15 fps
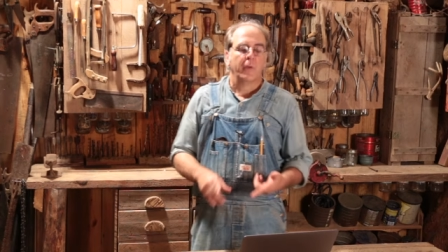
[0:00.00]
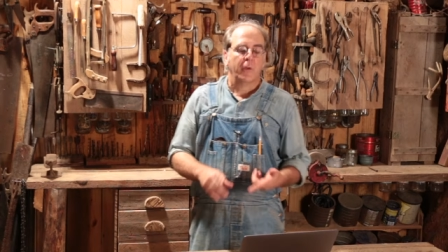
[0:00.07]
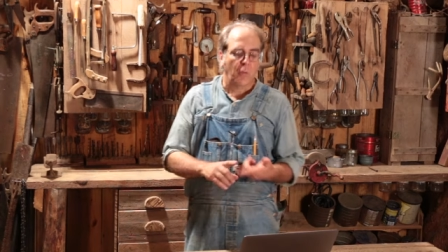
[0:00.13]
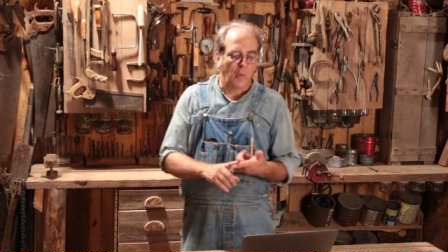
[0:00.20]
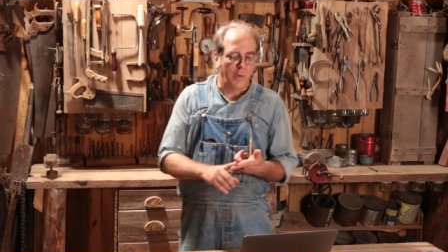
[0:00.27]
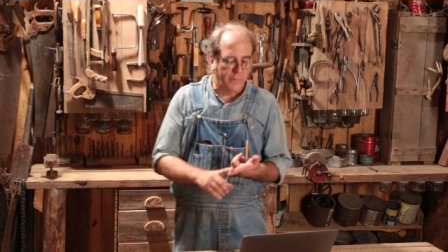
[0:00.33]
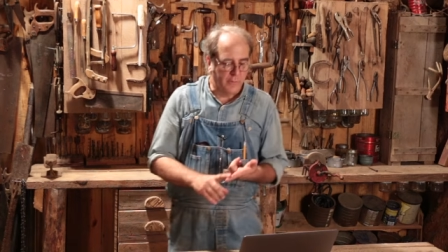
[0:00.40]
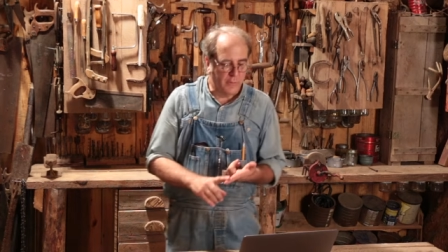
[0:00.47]

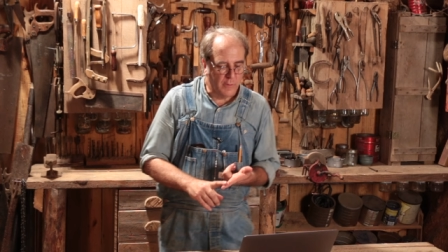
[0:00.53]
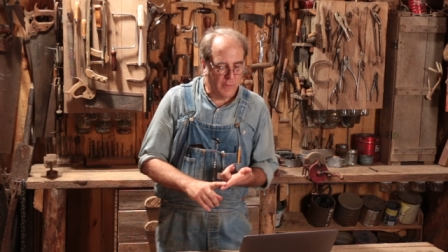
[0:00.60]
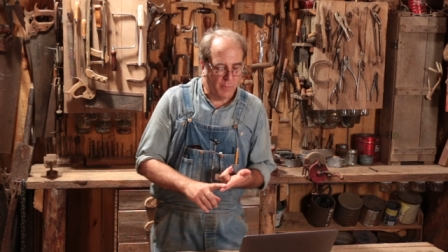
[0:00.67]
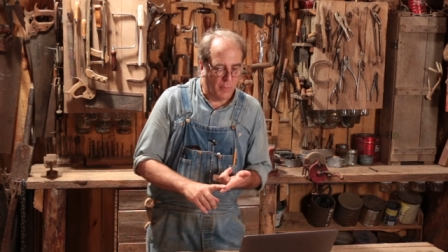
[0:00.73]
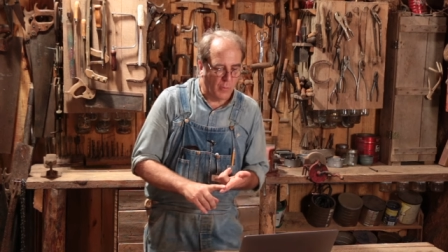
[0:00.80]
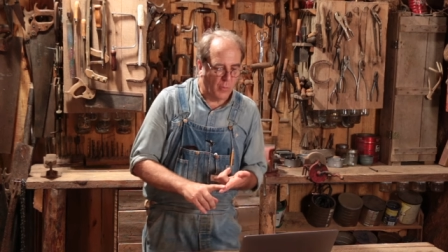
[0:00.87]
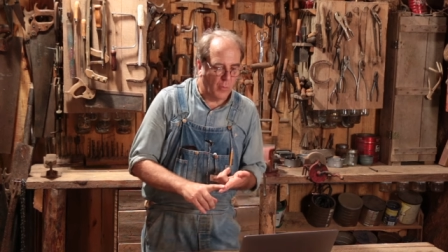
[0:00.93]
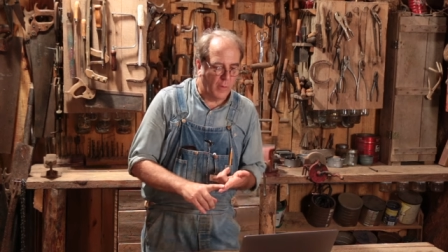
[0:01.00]
Question
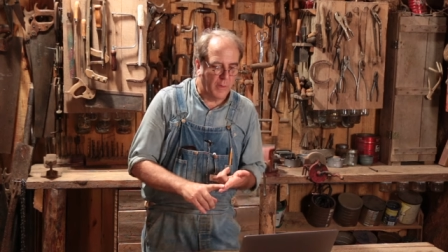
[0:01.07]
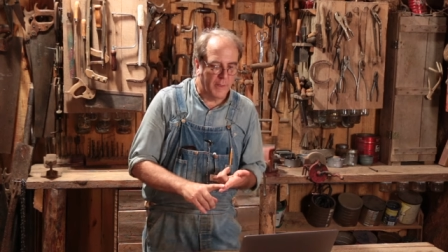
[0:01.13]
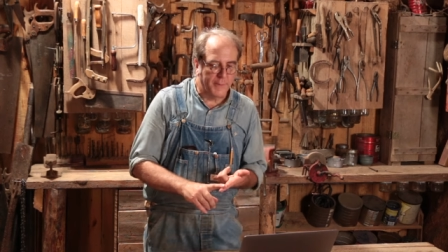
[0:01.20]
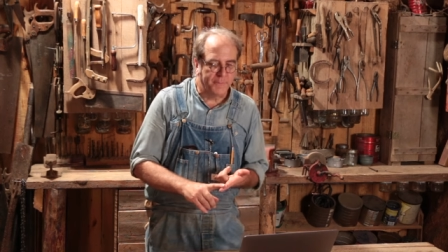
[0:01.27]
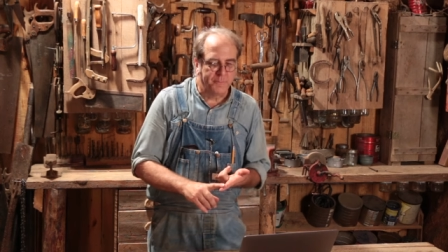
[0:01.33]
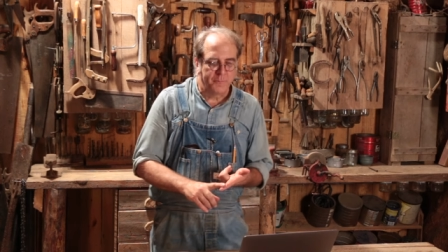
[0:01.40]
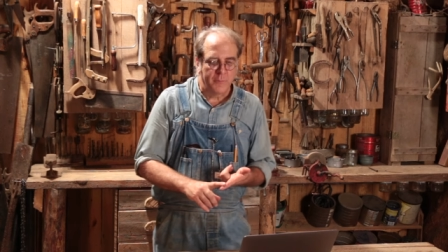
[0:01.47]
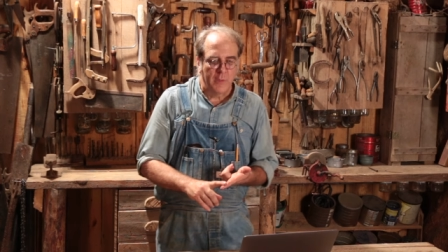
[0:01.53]
number
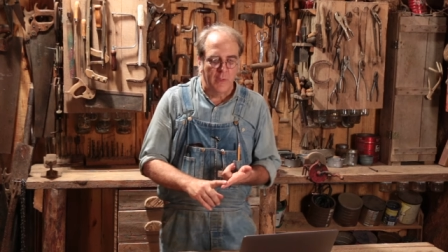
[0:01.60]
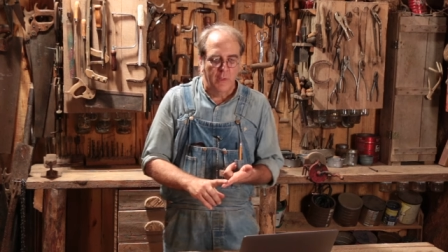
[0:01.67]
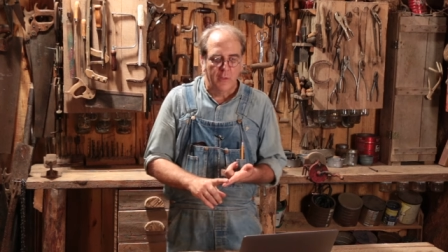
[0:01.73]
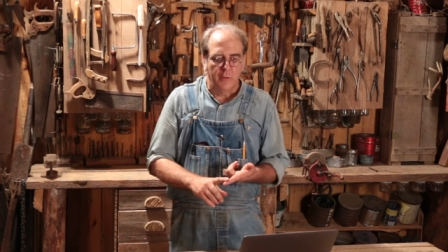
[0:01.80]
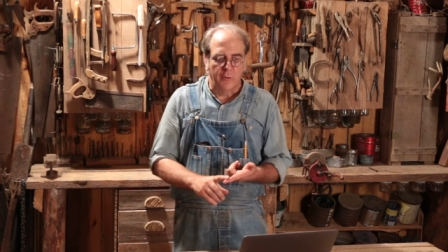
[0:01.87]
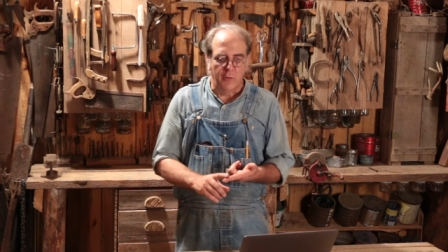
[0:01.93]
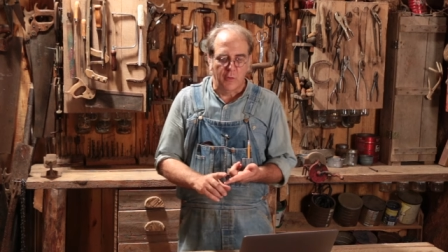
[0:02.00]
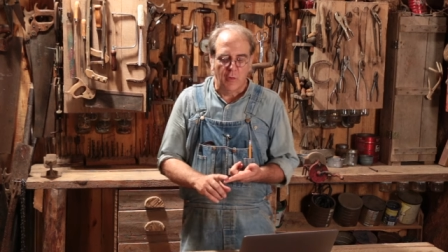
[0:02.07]
one
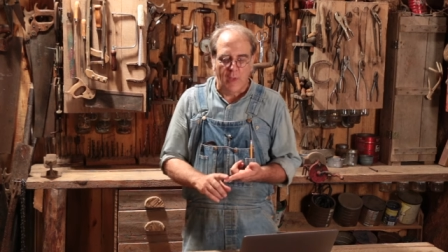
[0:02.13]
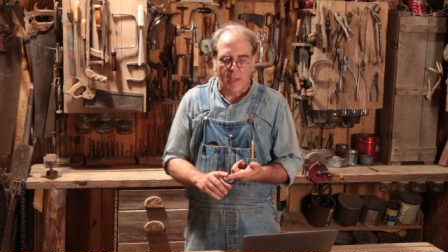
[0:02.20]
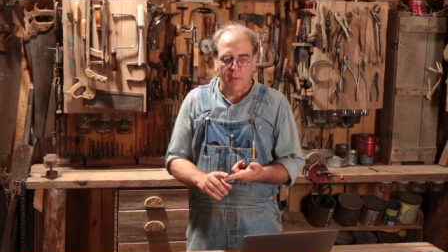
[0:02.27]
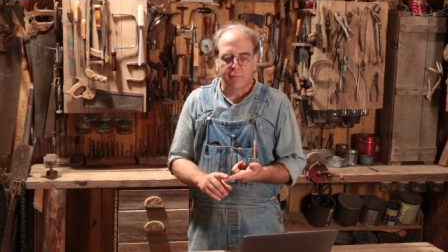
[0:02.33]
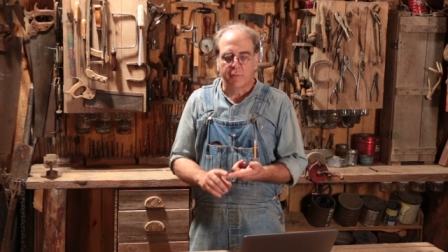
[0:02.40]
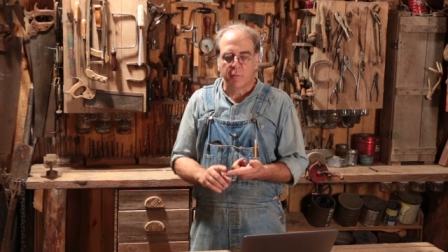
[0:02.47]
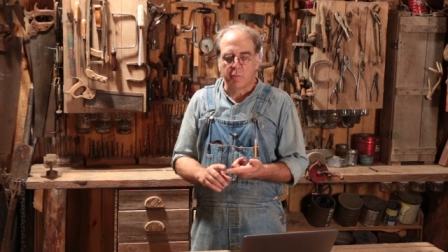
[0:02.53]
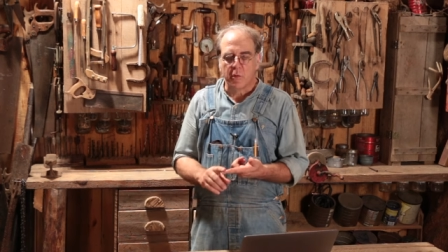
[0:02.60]
Do you
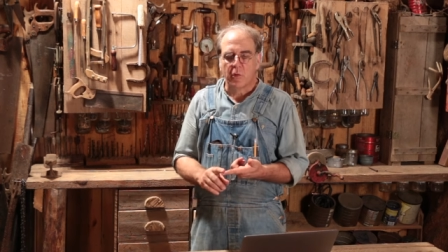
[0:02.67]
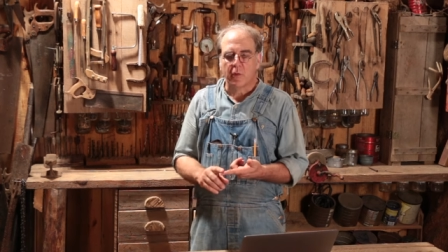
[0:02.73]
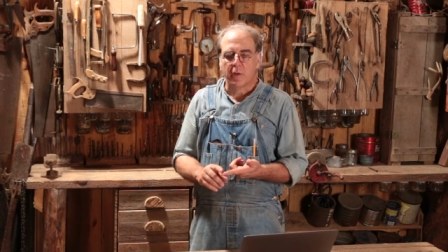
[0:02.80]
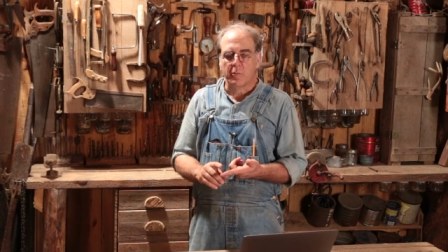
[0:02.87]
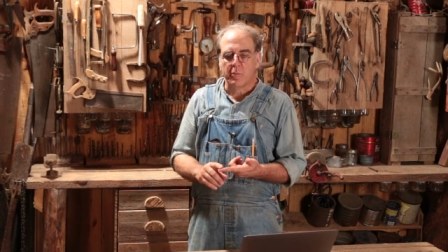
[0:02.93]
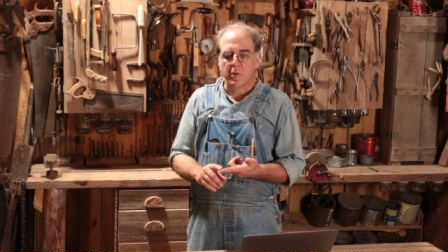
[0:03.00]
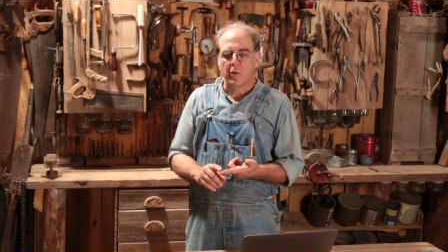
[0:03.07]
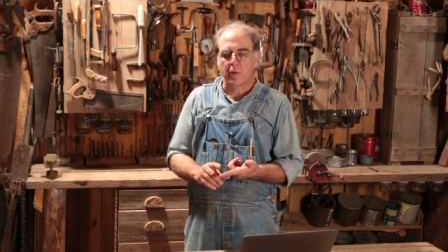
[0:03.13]
have to milk a
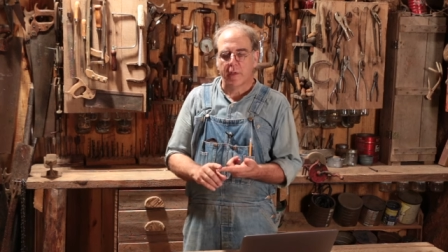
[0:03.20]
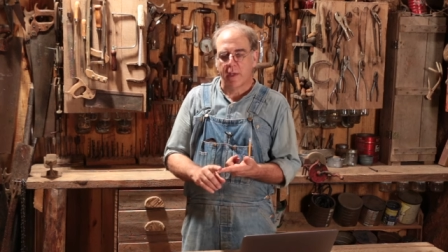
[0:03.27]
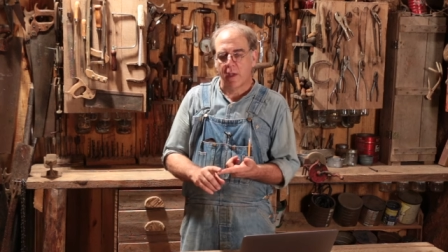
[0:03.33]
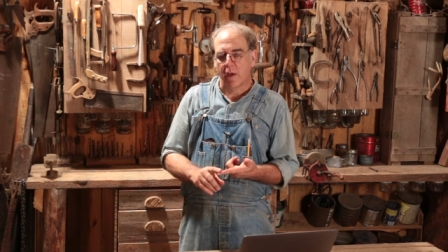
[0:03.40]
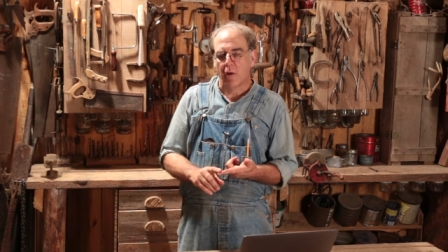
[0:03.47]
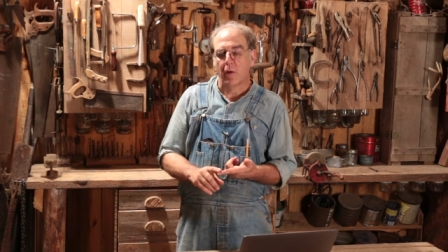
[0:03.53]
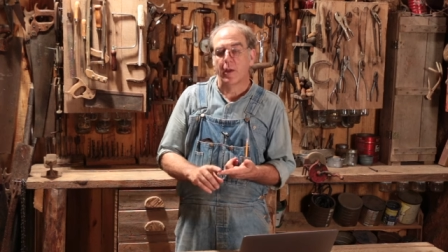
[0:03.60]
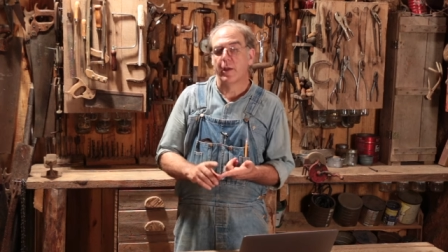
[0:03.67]
milk
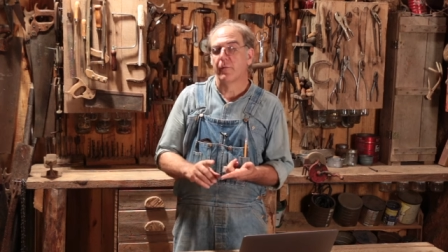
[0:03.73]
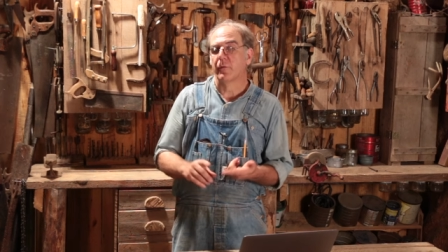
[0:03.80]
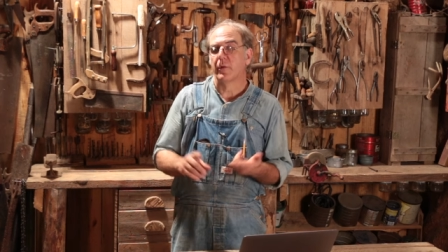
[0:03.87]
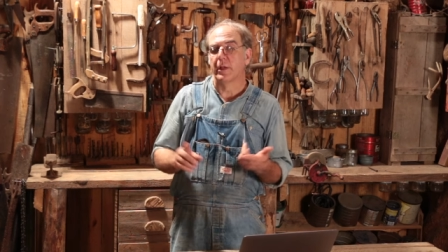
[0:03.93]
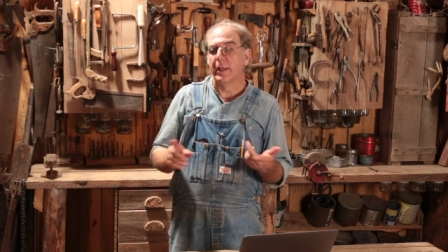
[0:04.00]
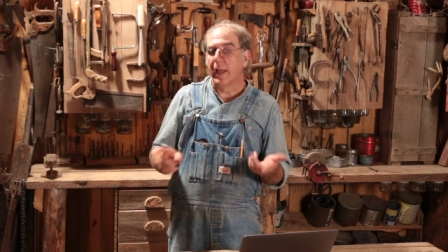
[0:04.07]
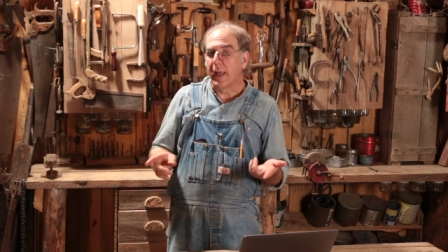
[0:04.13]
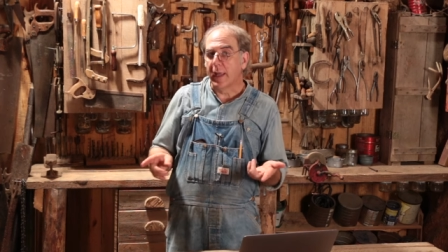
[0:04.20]
cow every
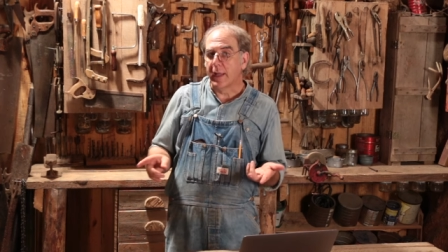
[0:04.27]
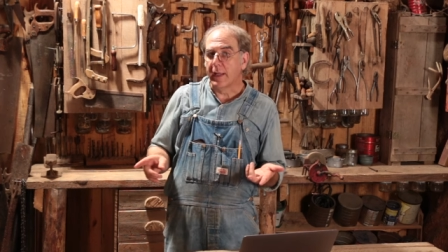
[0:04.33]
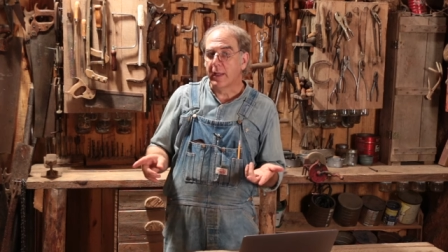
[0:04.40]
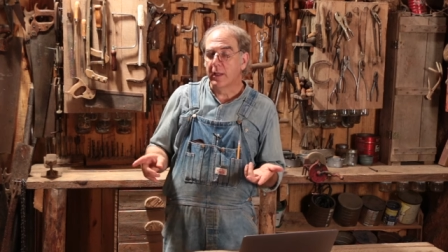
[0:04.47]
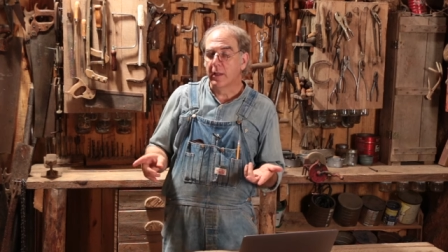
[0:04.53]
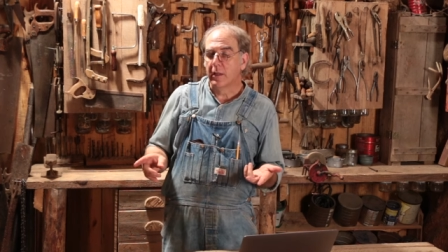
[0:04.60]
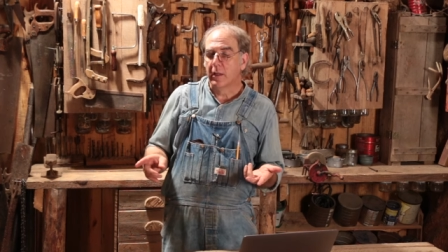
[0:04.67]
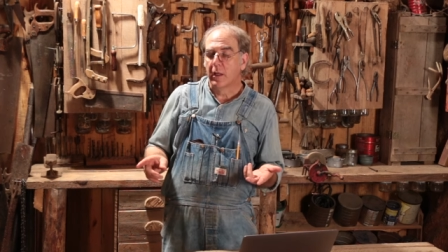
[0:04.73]
day?